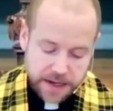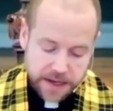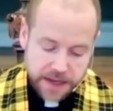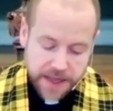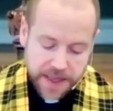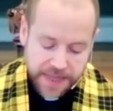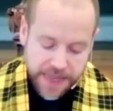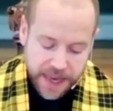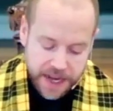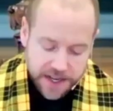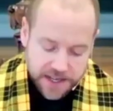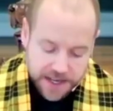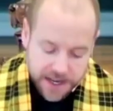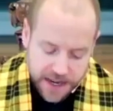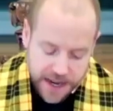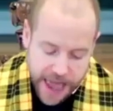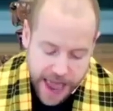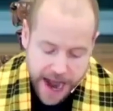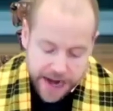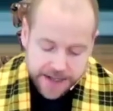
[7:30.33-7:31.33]
that is
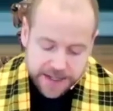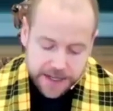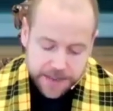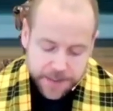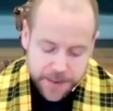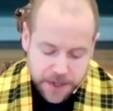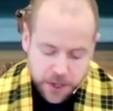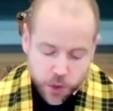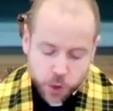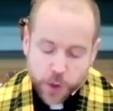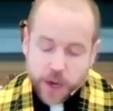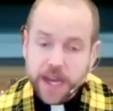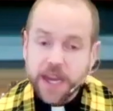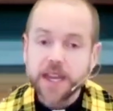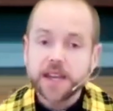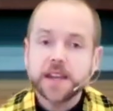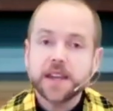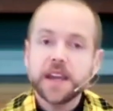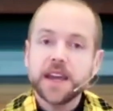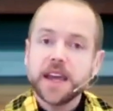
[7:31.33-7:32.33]
enacted
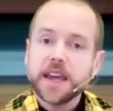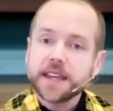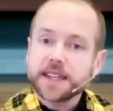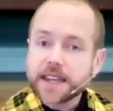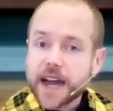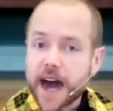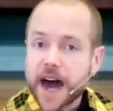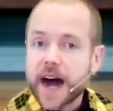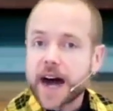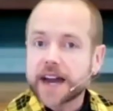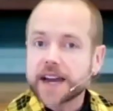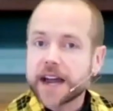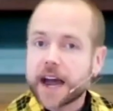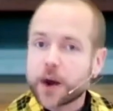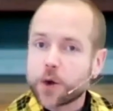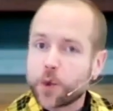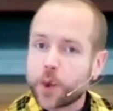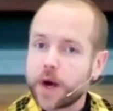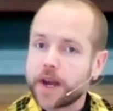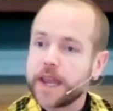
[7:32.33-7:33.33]
between God
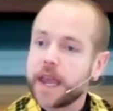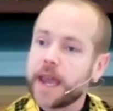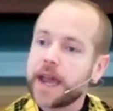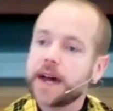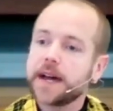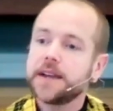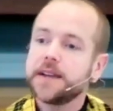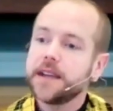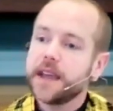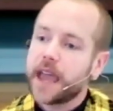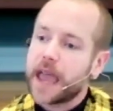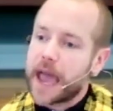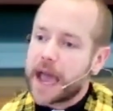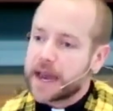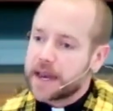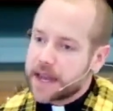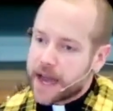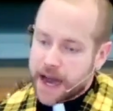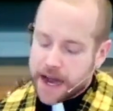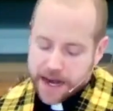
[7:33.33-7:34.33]
on one hand
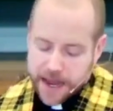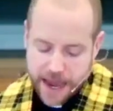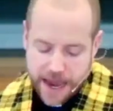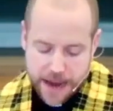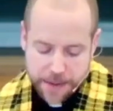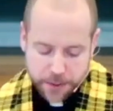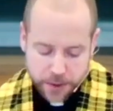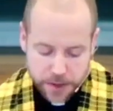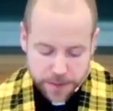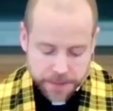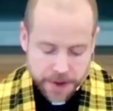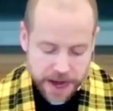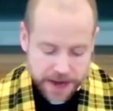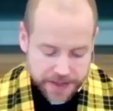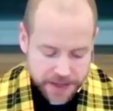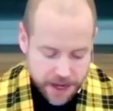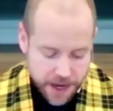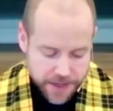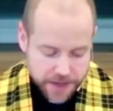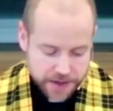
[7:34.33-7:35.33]
and on Abram on
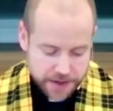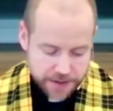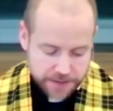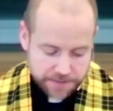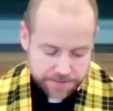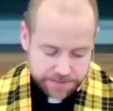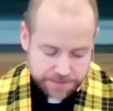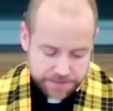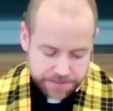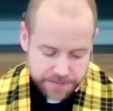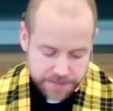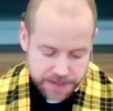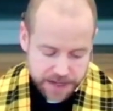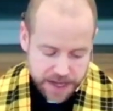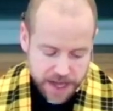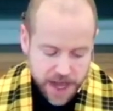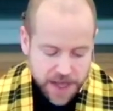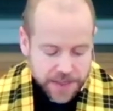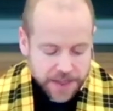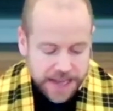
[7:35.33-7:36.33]
the other.
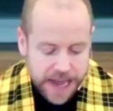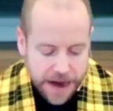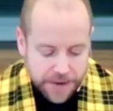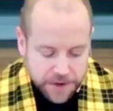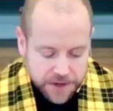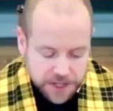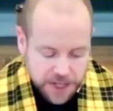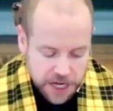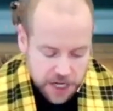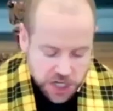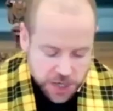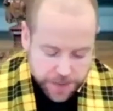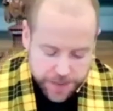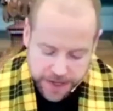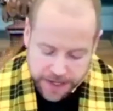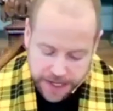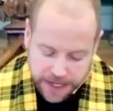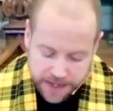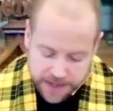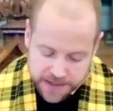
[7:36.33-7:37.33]
The conversation
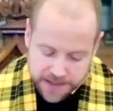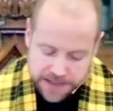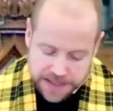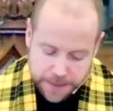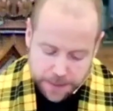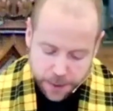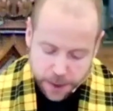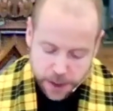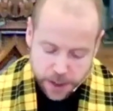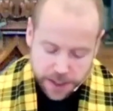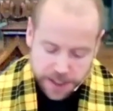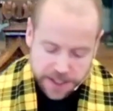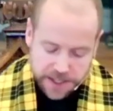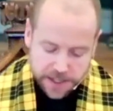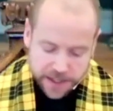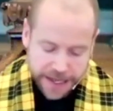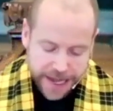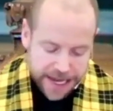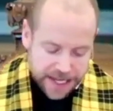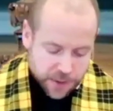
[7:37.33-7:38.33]
begins similarly to
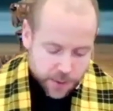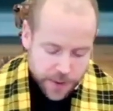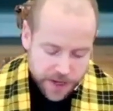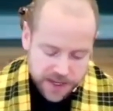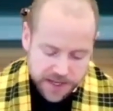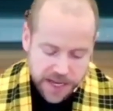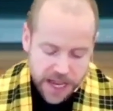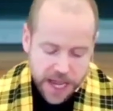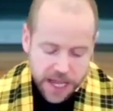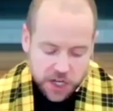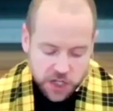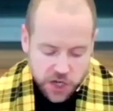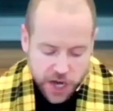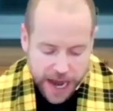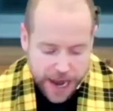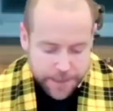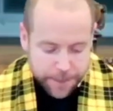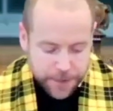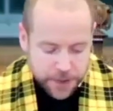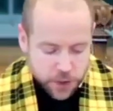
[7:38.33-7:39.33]
last week's
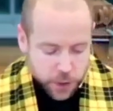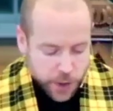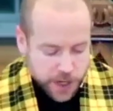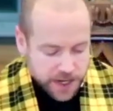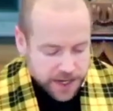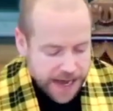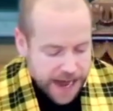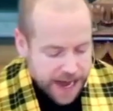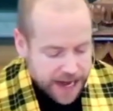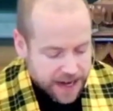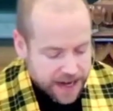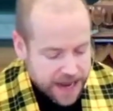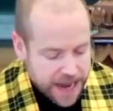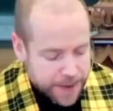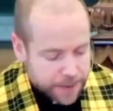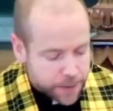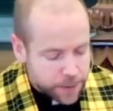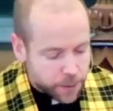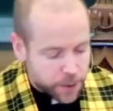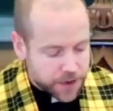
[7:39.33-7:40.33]
chat between God and
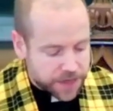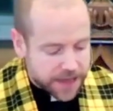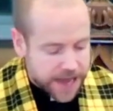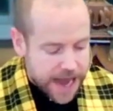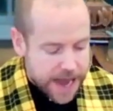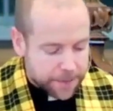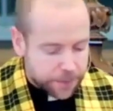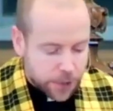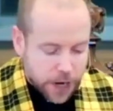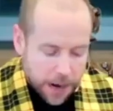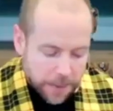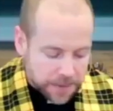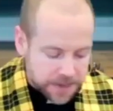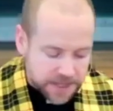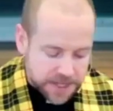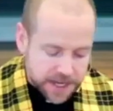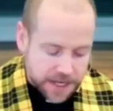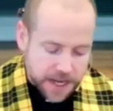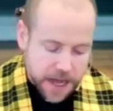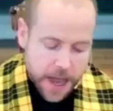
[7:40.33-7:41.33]
Abram, with God
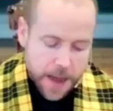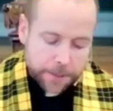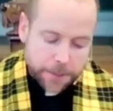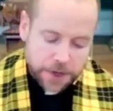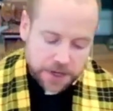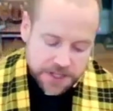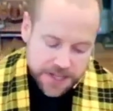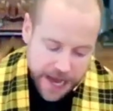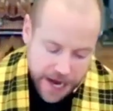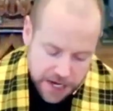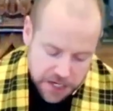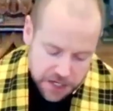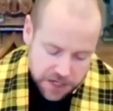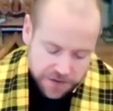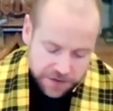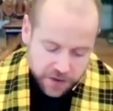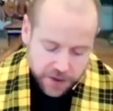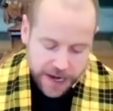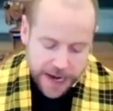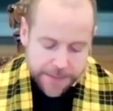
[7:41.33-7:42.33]
promising protection
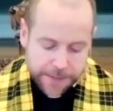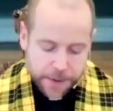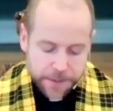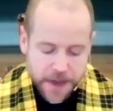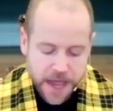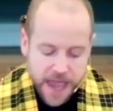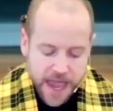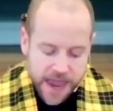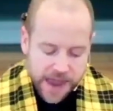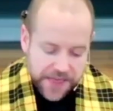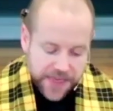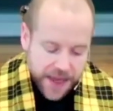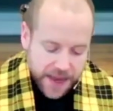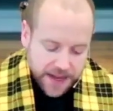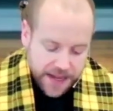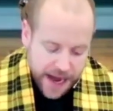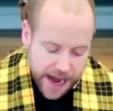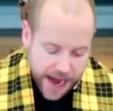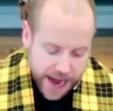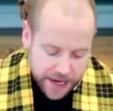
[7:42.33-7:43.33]
for Abram, and then
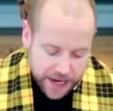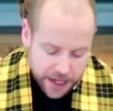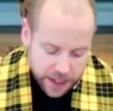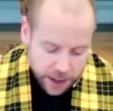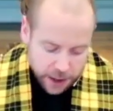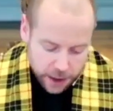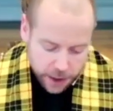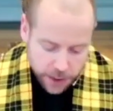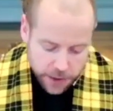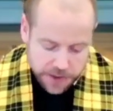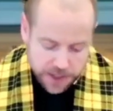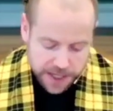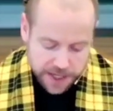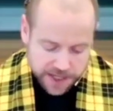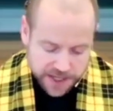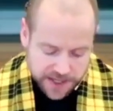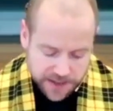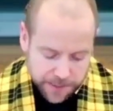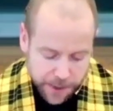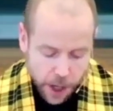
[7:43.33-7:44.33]
God includes a
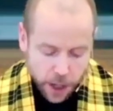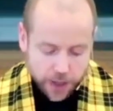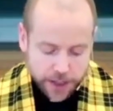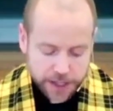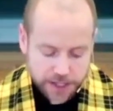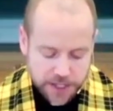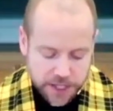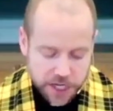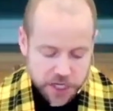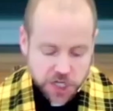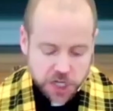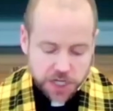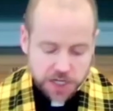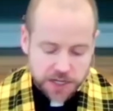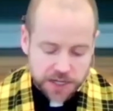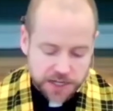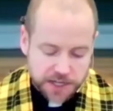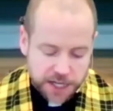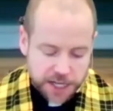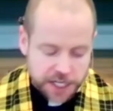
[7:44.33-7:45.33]
small addition to
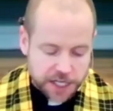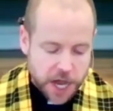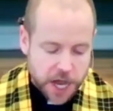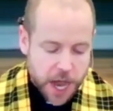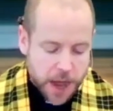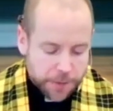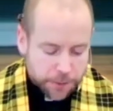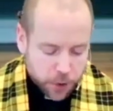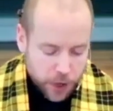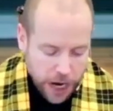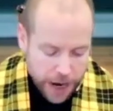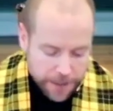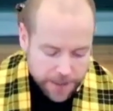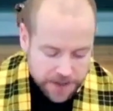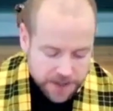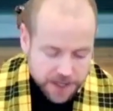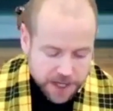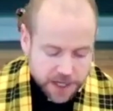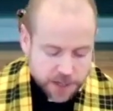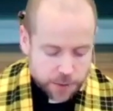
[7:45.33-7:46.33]
such
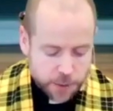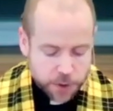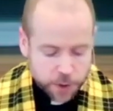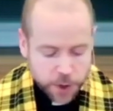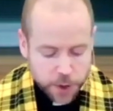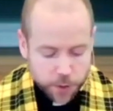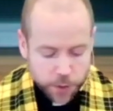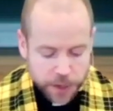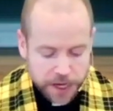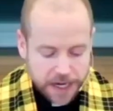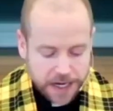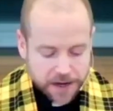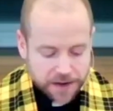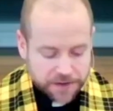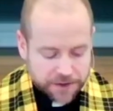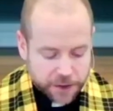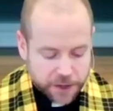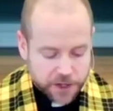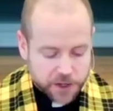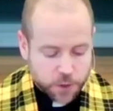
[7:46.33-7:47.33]
promises, which we read in
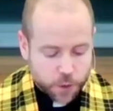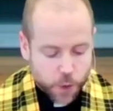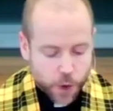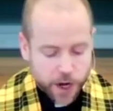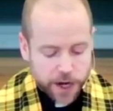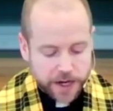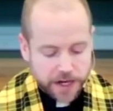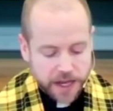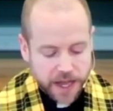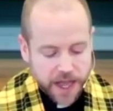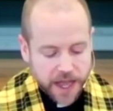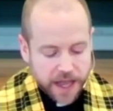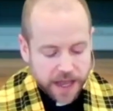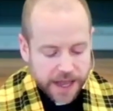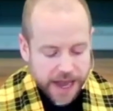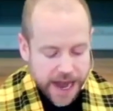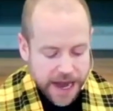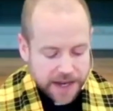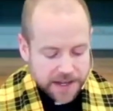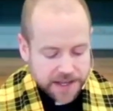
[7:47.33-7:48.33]
verse 1.
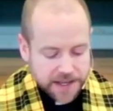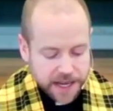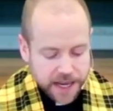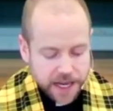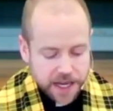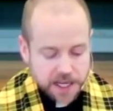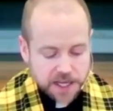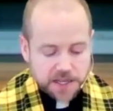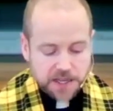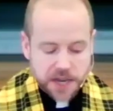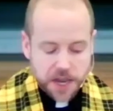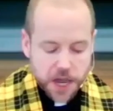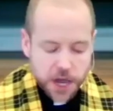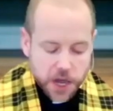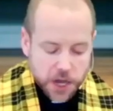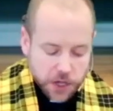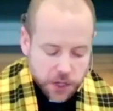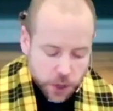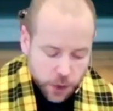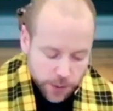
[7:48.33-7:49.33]
God says,
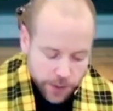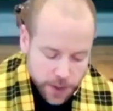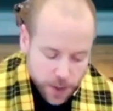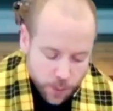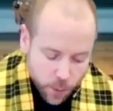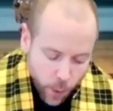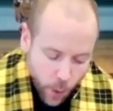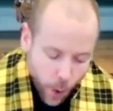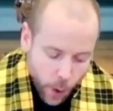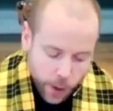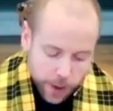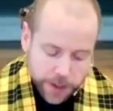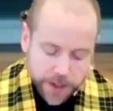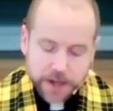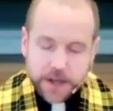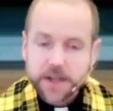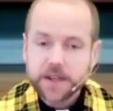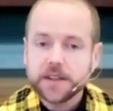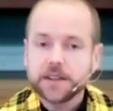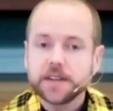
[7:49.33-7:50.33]
"Your
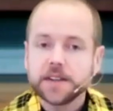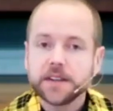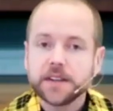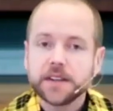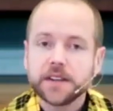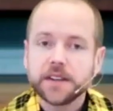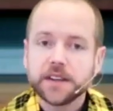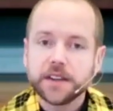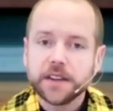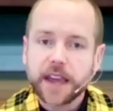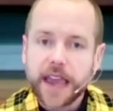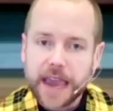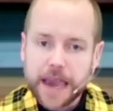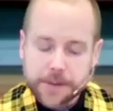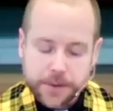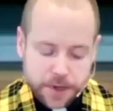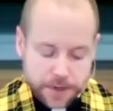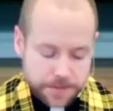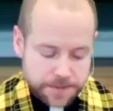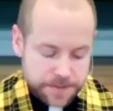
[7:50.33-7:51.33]
reward,
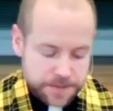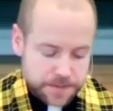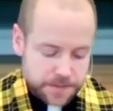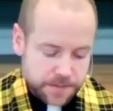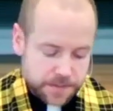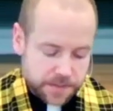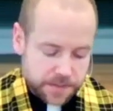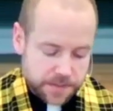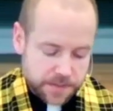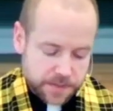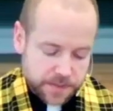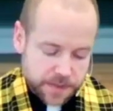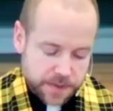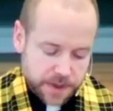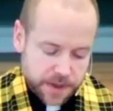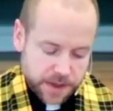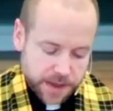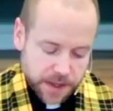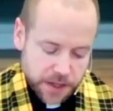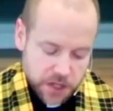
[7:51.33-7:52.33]
Abram,
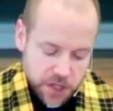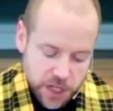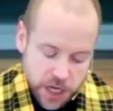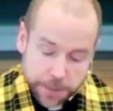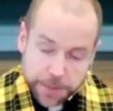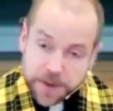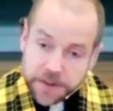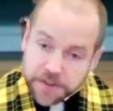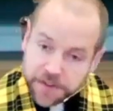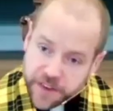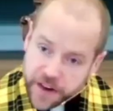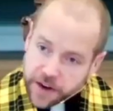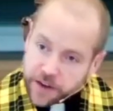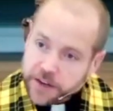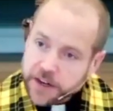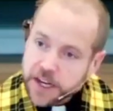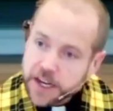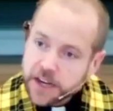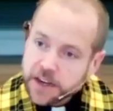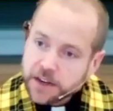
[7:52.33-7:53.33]
shall be
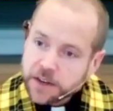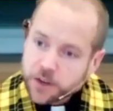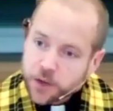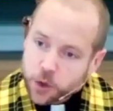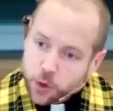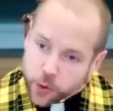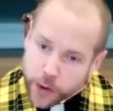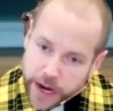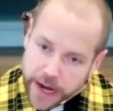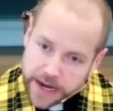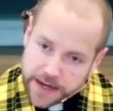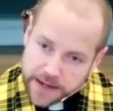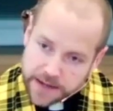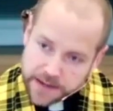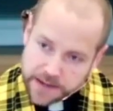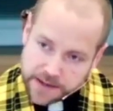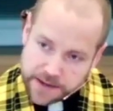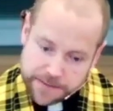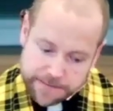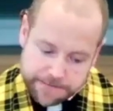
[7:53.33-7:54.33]
very great."